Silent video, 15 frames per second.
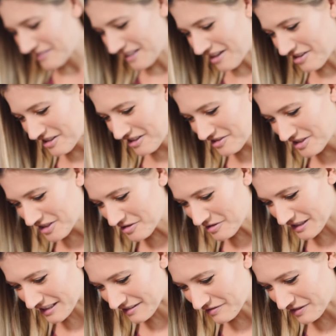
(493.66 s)
How do you do
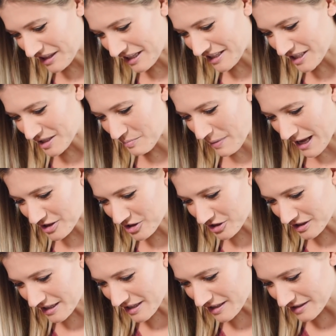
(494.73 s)
it? With like a
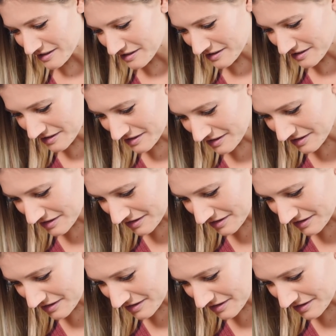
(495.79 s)
spatula?